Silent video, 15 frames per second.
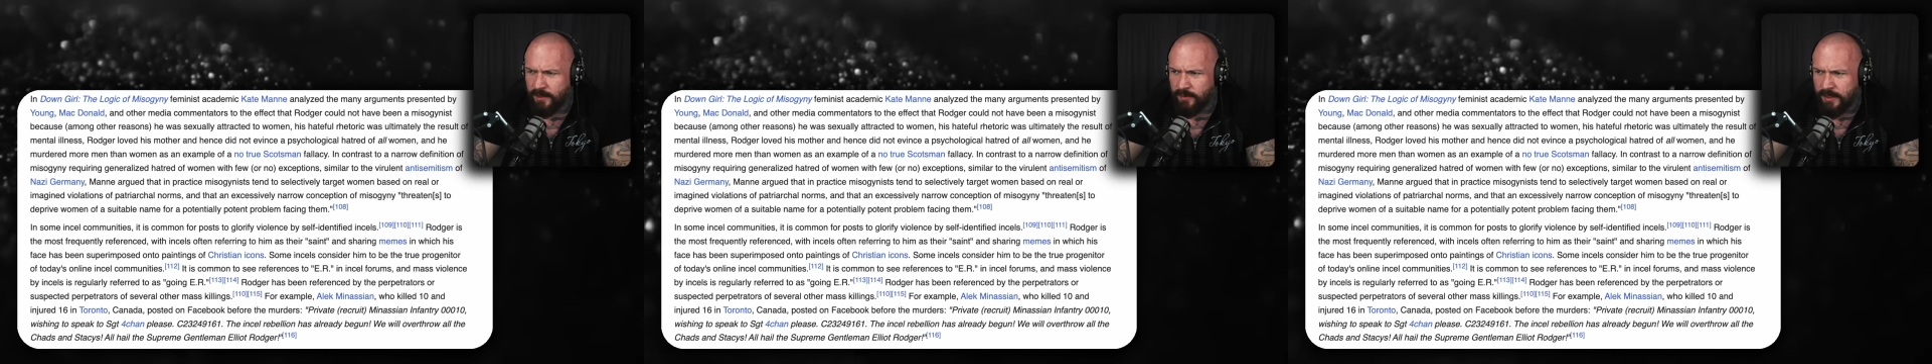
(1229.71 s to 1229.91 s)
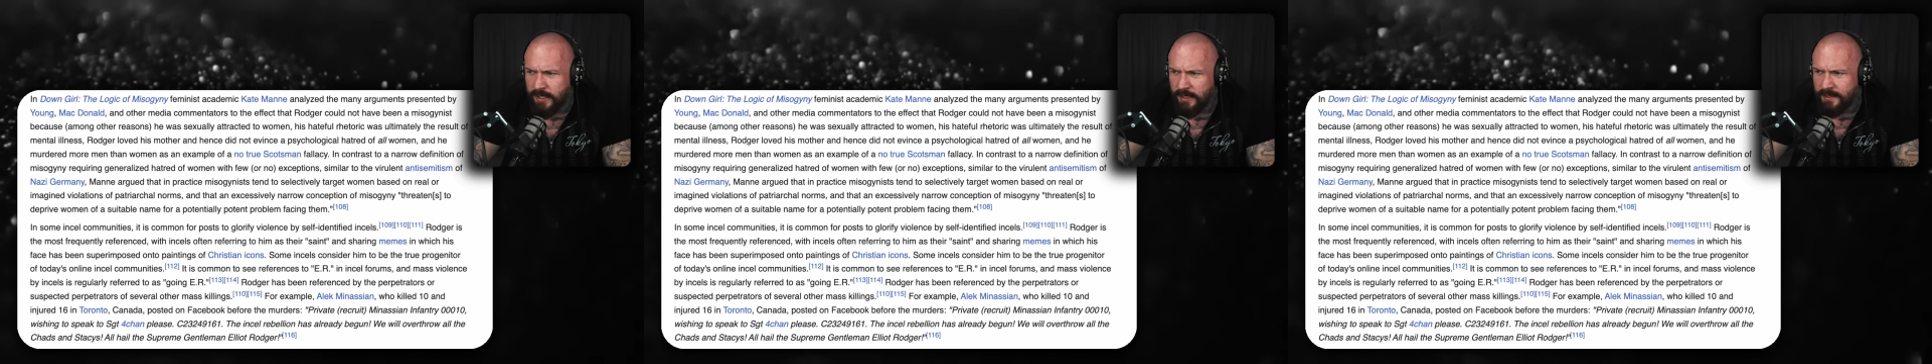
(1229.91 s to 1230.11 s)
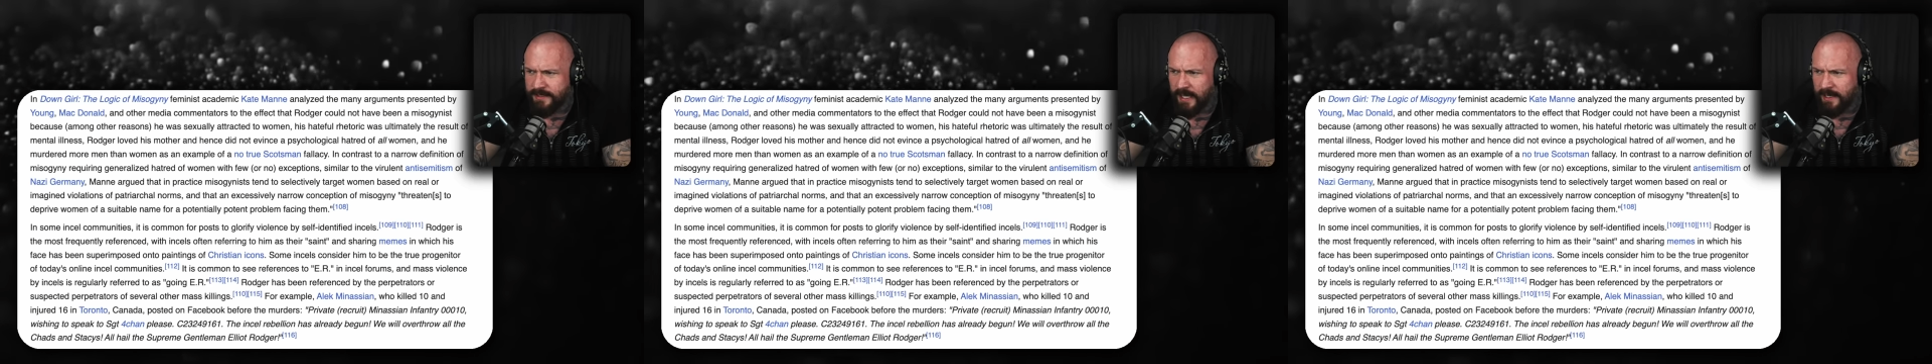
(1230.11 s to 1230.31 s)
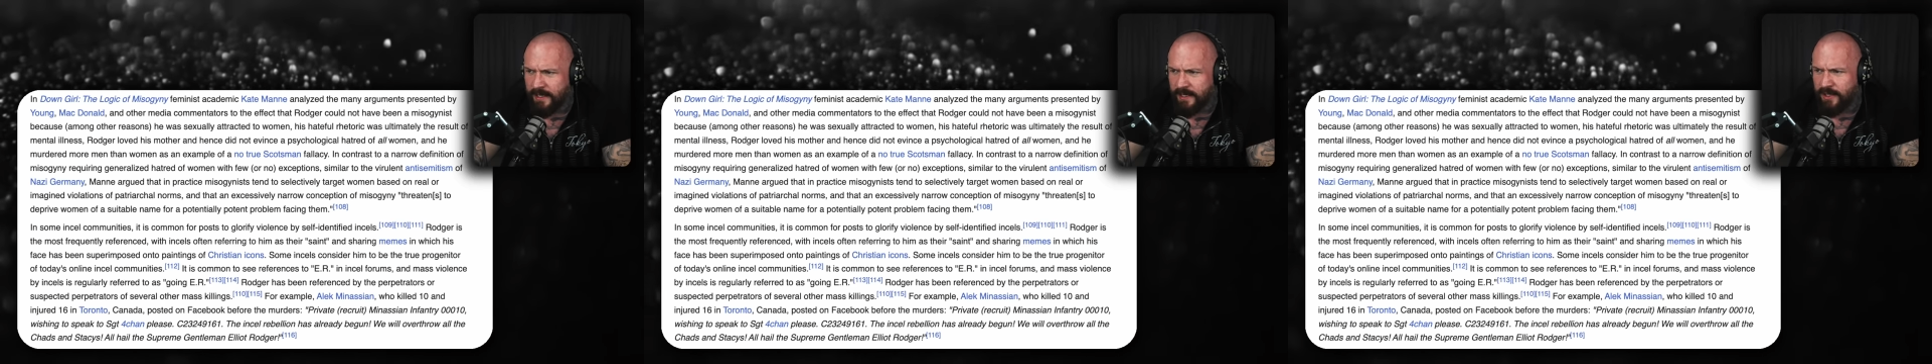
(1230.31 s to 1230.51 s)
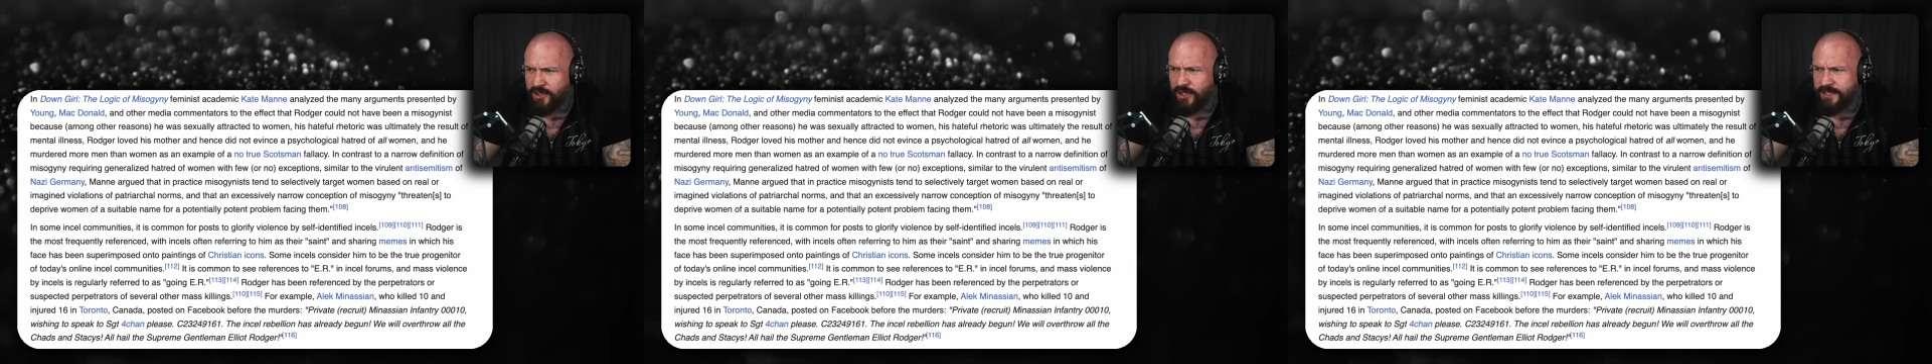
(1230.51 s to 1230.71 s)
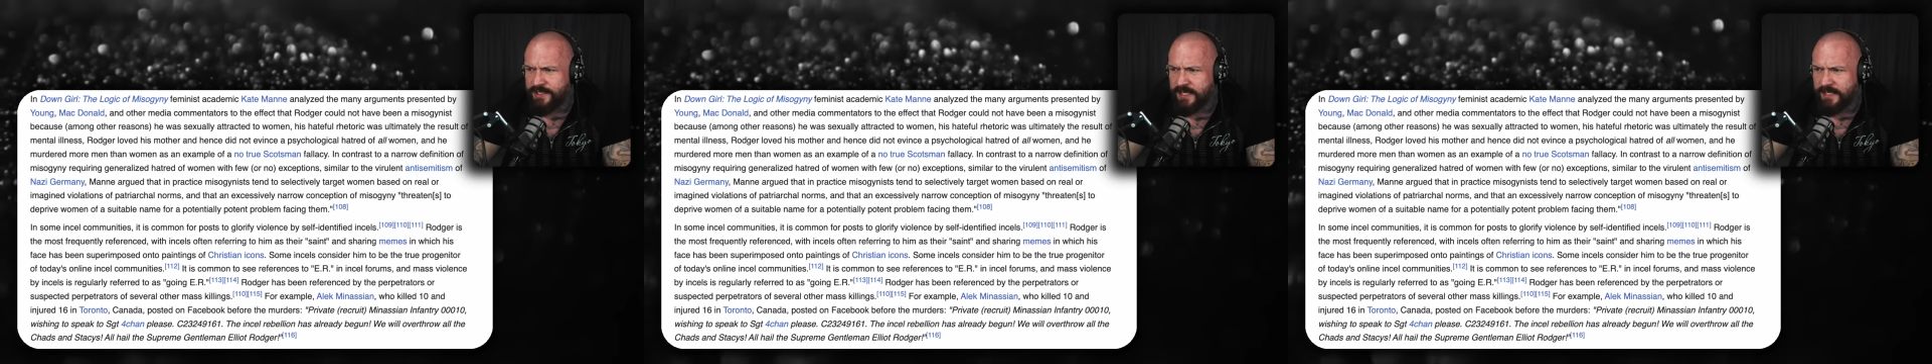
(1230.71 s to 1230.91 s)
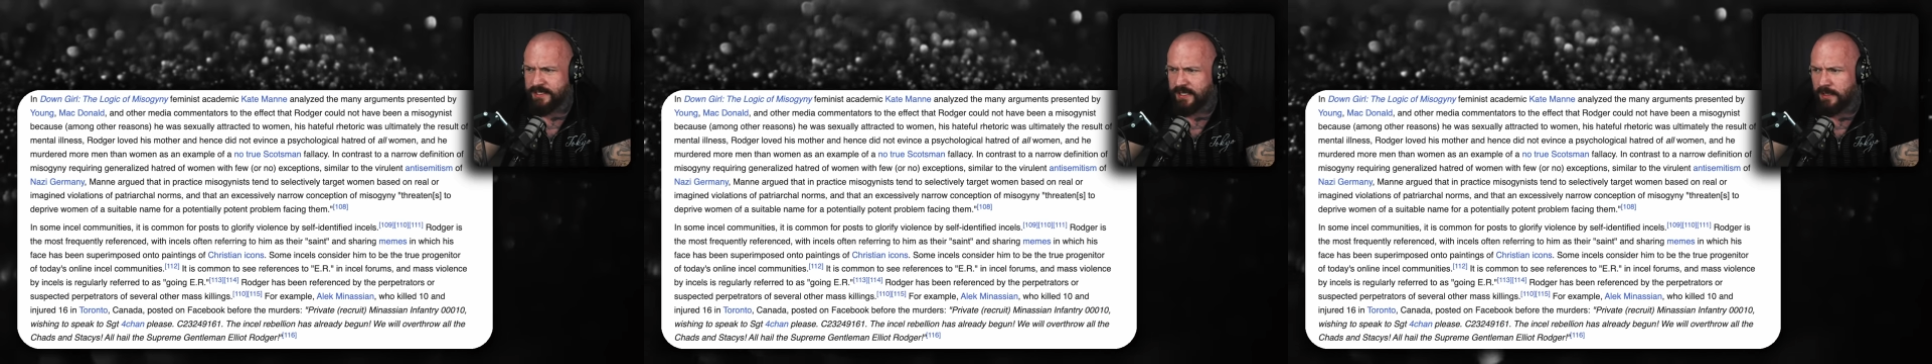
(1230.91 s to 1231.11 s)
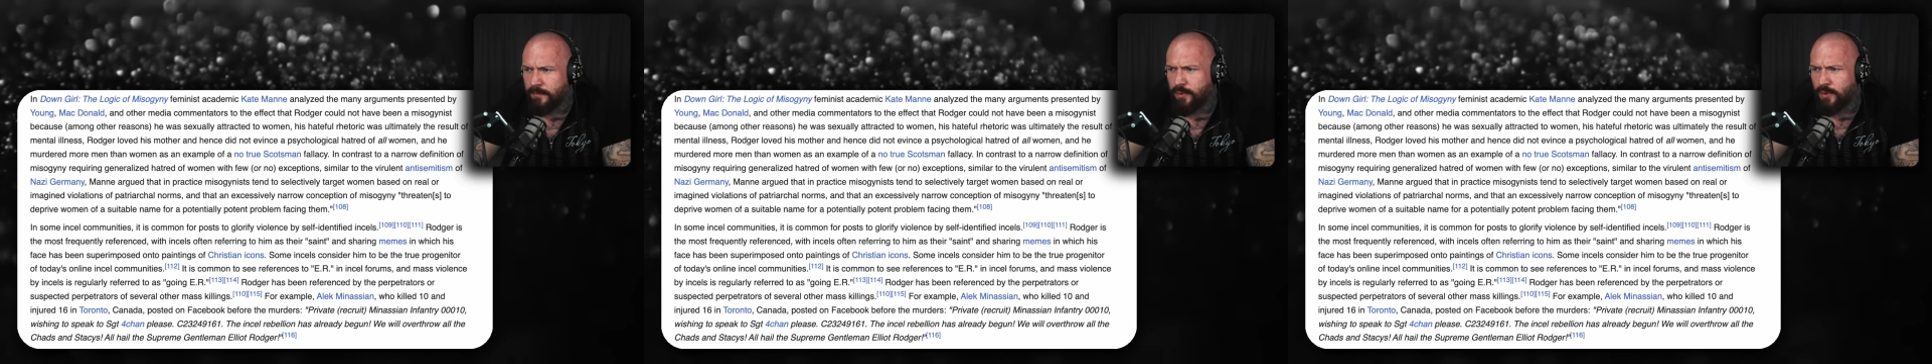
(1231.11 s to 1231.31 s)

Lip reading: who killed 10 and injured 16,